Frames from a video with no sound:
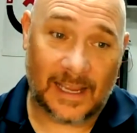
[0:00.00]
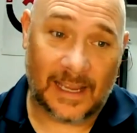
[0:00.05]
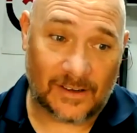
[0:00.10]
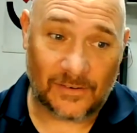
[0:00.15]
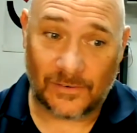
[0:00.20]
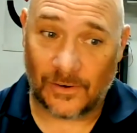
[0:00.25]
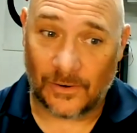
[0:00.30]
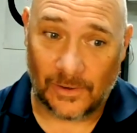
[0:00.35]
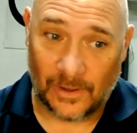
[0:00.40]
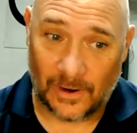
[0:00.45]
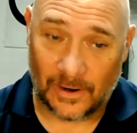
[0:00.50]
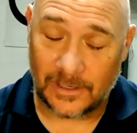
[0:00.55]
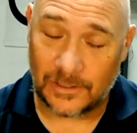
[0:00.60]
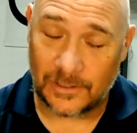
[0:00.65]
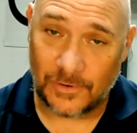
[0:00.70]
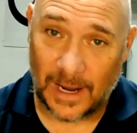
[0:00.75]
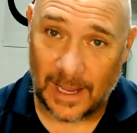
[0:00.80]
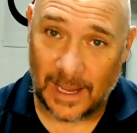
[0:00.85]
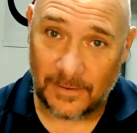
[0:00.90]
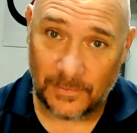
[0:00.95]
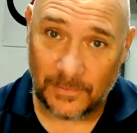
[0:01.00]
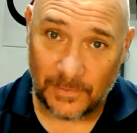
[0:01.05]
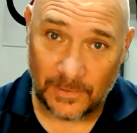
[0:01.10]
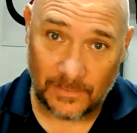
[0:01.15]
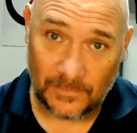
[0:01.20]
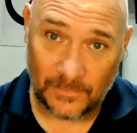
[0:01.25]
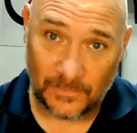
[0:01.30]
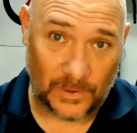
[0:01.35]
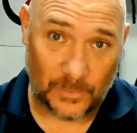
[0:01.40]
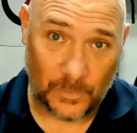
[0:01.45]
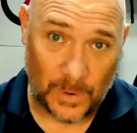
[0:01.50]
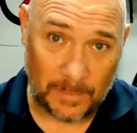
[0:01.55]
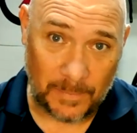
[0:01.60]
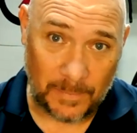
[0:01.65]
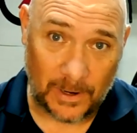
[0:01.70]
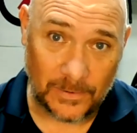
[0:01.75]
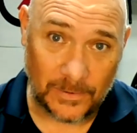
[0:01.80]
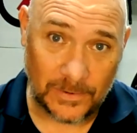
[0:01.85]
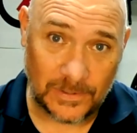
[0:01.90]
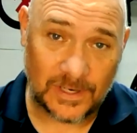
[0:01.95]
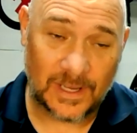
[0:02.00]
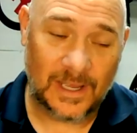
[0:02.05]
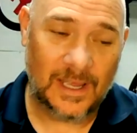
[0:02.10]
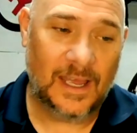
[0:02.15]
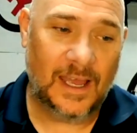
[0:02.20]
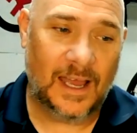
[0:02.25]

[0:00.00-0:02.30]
external hard drive for the web host,